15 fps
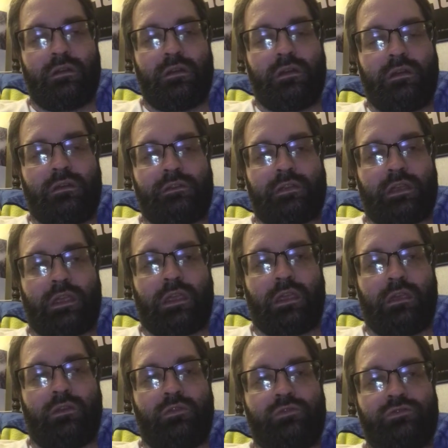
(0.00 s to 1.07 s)
There's a
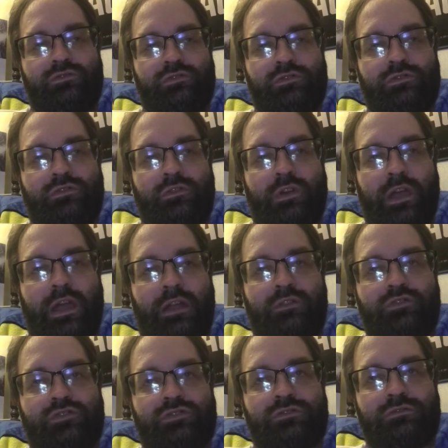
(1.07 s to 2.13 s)
huge
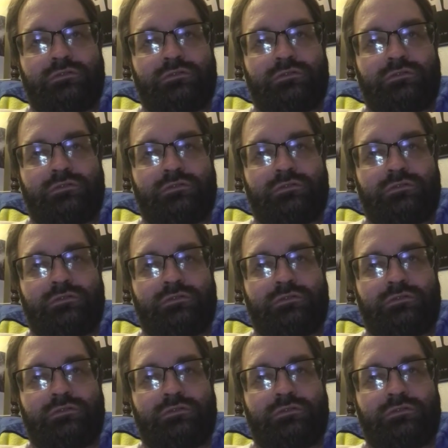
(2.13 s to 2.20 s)
scratch